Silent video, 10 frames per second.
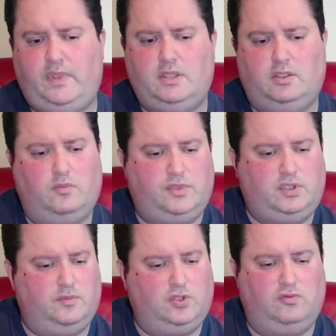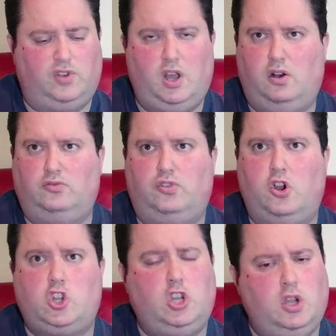some sort of hard
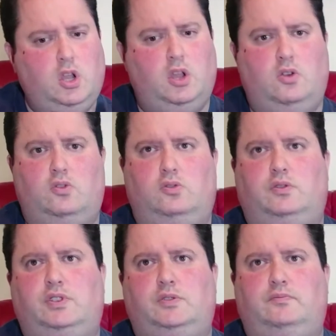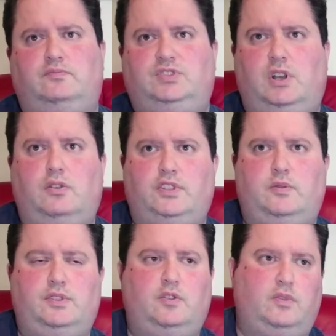rock or some dance
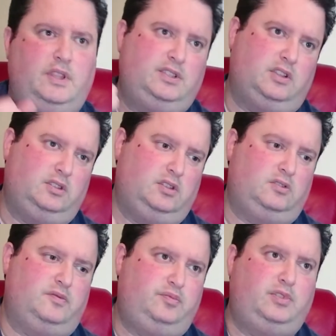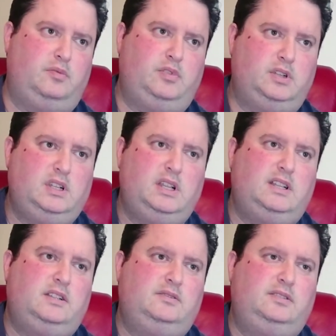music where there's a lot of proper
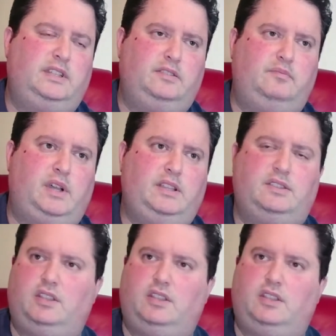deep bass.